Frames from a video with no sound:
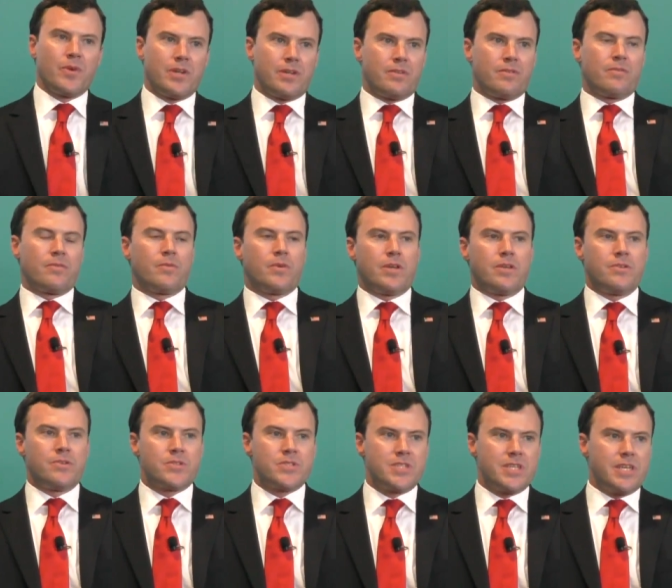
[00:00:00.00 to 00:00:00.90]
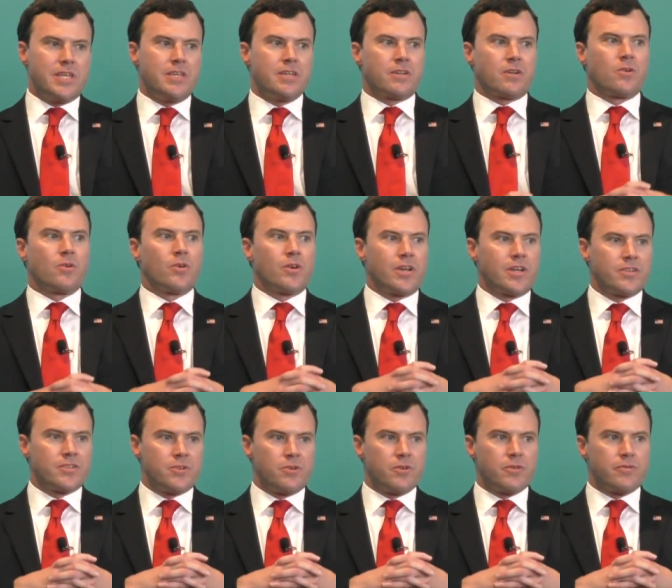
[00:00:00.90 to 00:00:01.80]
what, what you see,
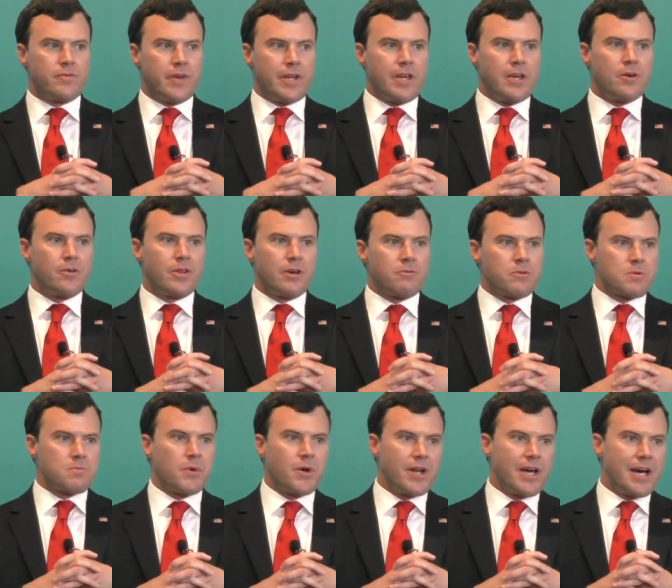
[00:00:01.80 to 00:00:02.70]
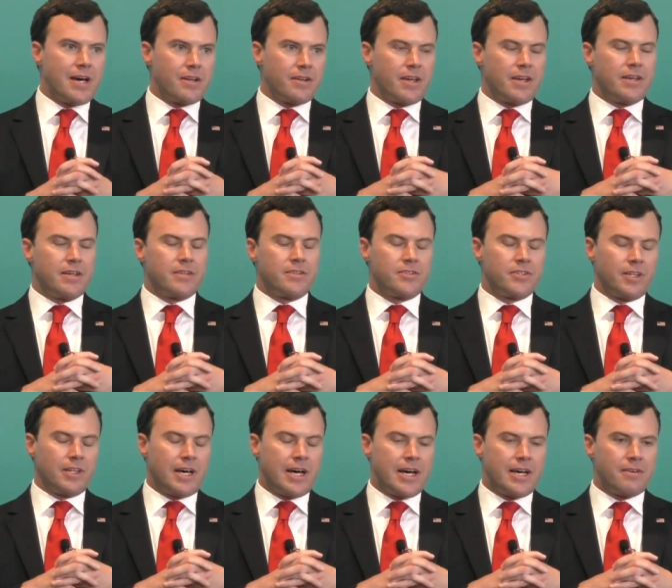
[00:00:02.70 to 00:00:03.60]
according to a video that was put out in
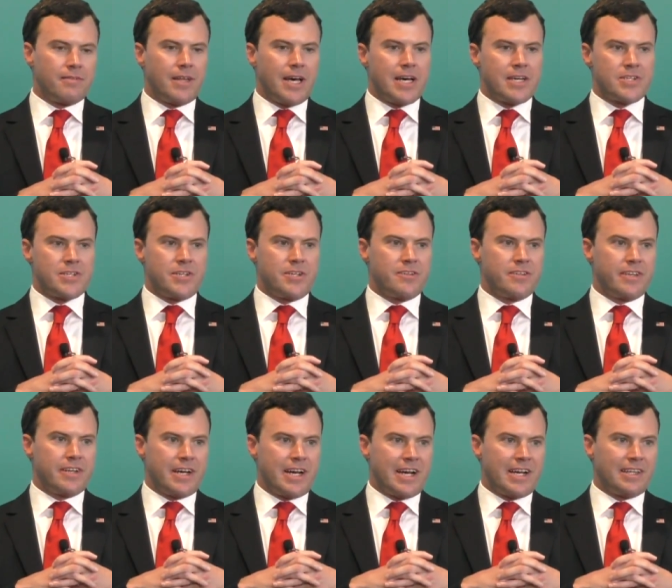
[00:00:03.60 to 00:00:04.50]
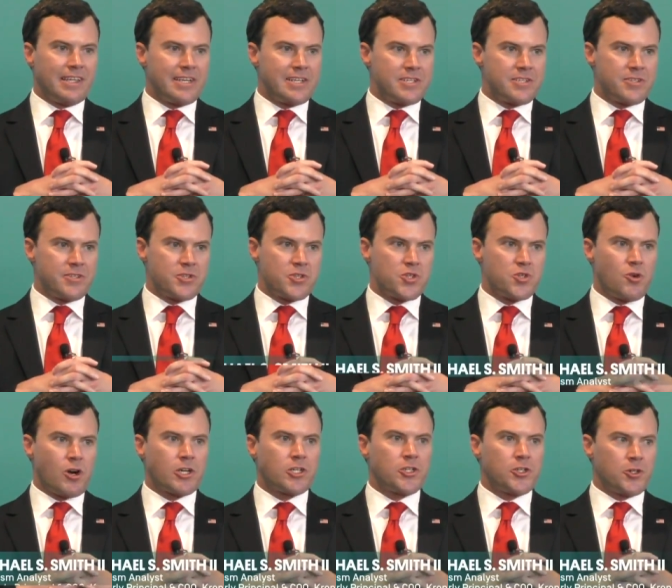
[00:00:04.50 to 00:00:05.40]
July of last year that highlights the
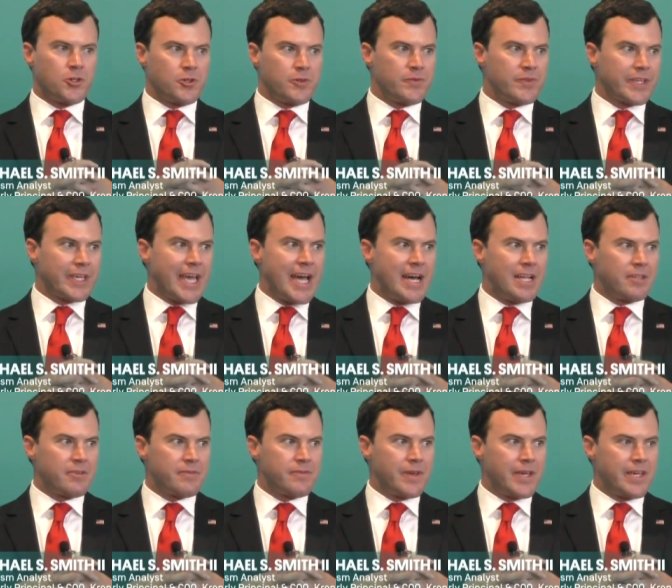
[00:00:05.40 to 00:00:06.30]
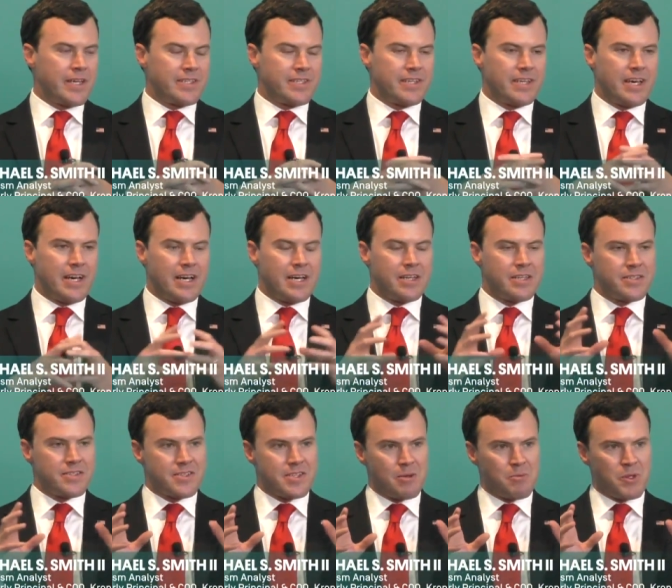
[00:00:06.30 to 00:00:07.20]
structure of the caliphate, uh,
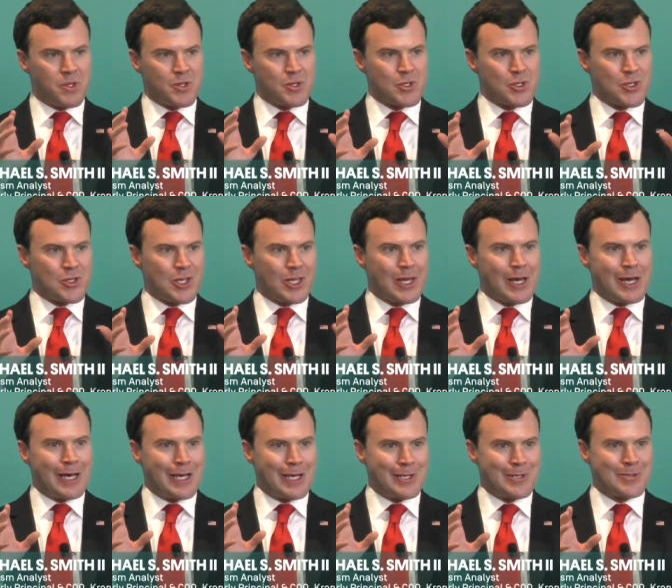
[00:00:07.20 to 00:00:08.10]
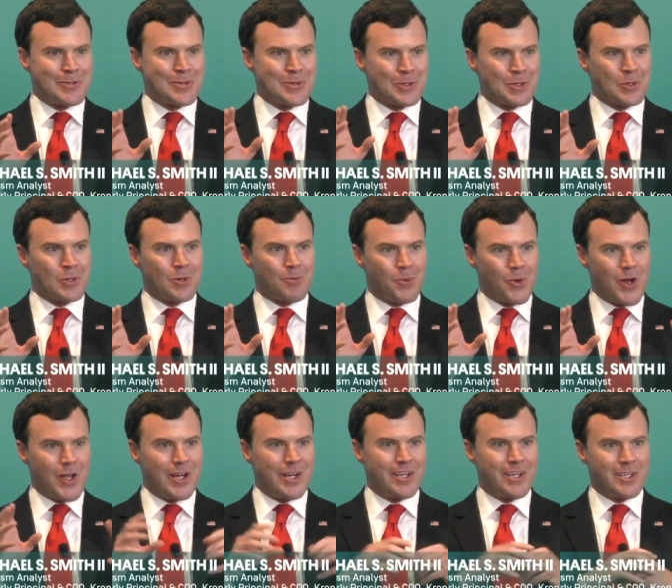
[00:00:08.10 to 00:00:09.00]
and some of the slides
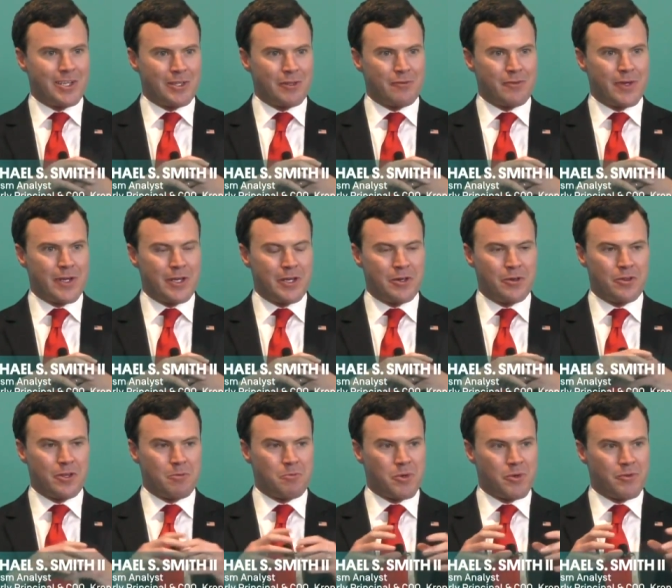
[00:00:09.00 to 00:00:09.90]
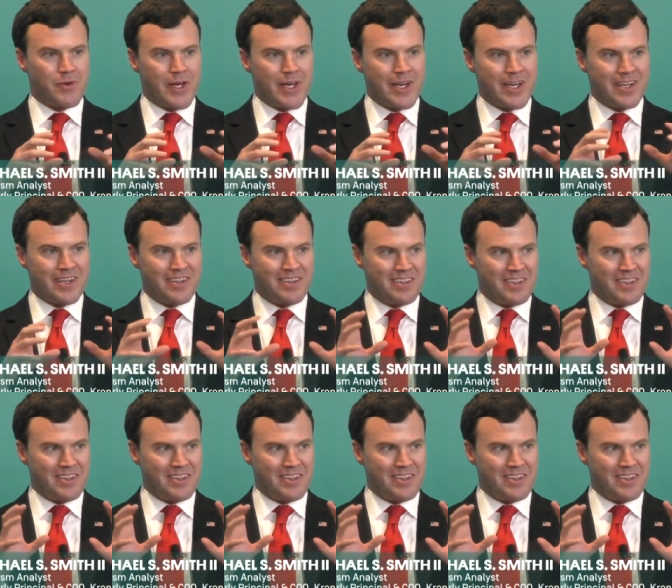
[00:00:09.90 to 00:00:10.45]
incorporated into the video, they provide